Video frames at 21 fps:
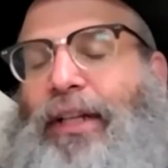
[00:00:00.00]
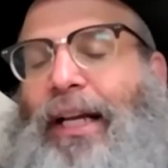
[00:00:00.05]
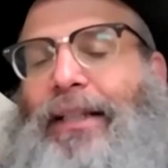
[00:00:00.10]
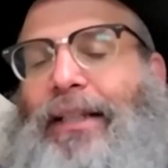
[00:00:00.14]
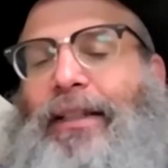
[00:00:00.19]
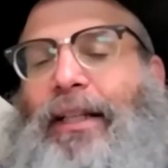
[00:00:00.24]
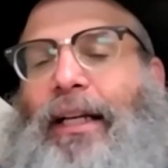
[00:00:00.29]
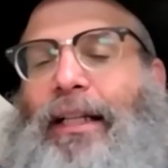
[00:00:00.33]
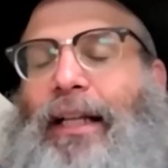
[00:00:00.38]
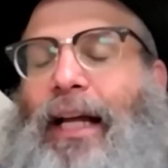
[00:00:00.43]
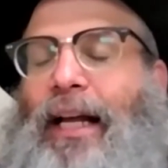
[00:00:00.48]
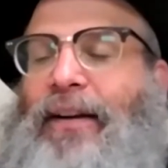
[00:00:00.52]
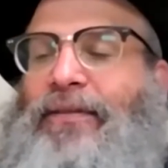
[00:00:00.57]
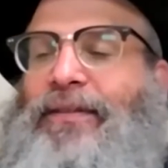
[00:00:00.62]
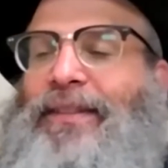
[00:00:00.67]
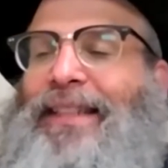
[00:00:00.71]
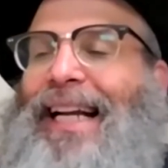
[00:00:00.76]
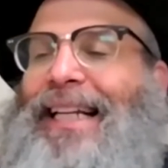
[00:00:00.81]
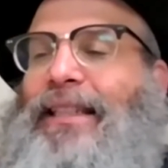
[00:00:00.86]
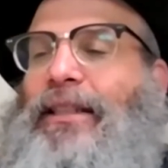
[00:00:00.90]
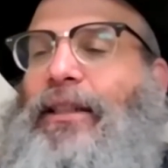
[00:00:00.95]
sounds like a lot of
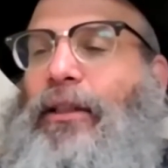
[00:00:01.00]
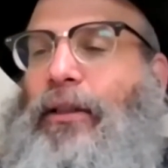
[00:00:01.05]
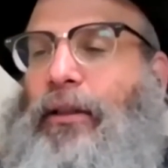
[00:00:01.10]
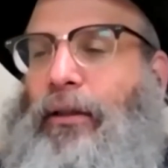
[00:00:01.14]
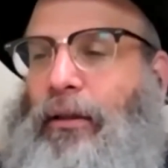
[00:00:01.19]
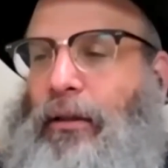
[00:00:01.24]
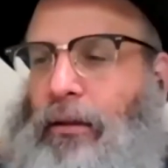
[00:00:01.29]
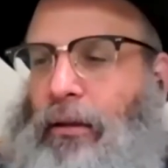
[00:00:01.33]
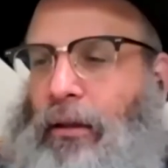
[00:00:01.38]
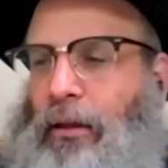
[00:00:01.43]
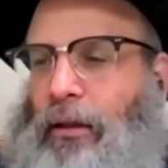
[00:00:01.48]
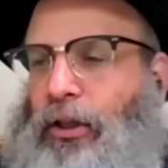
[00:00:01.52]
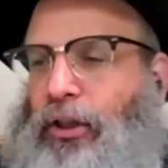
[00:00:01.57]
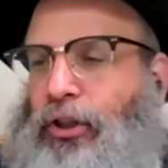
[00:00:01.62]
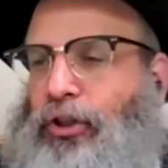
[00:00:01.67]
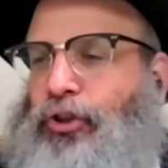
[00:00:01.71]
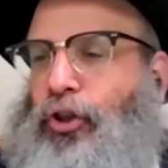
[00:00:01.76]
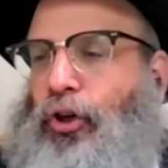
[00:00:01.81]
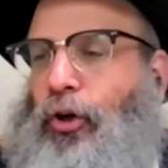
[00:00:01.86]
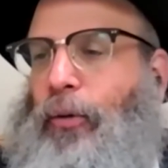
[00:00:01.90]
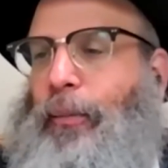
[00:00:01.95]
technical
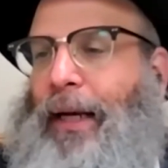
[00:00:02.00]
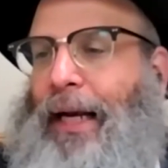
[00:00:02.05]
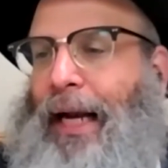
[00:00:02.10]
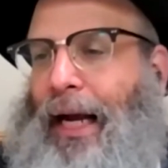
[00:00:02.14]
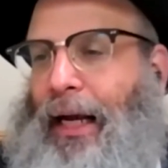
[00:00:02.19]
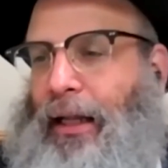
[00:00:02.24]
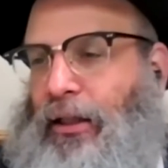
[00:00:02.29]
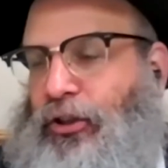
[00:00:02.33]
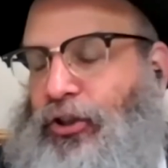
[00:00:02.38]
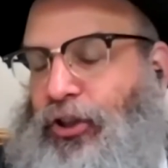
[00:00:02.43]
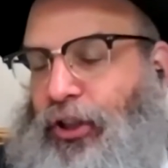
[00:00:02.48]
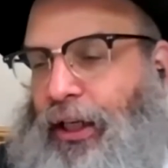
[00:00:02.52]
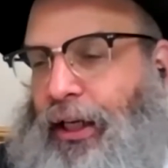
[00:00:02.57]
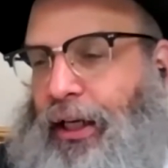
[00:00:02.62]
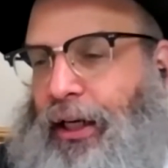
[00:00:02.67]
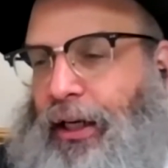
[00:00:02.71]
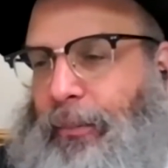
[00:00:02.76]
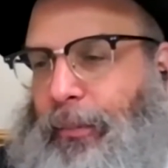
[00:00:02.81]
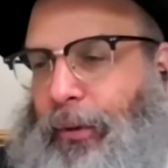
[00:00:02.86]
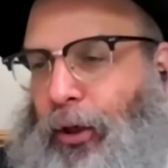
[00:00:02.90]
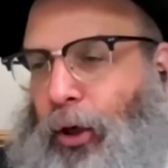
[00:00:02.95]
terminology
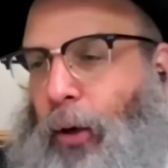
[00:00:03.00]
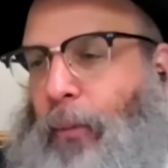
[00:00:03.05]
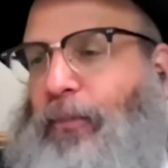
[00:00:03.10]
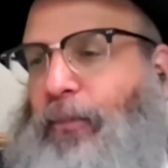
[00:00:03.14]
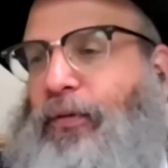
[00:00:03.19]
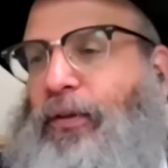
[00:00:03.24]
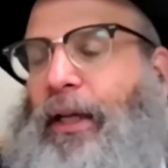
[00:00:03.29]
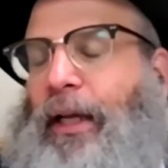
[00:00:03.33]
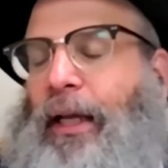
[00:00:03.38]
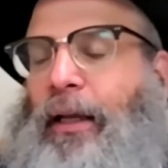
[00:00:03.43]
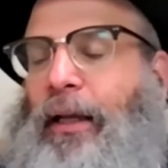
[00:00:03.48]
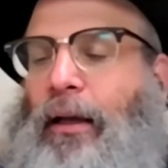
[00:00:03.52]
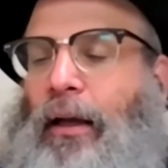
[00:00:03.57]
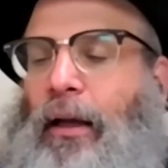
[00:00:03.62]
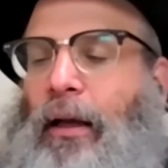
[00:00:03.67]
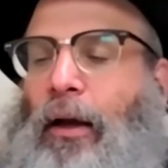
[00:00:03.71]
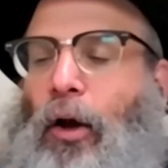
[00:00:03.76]
here, but hopefully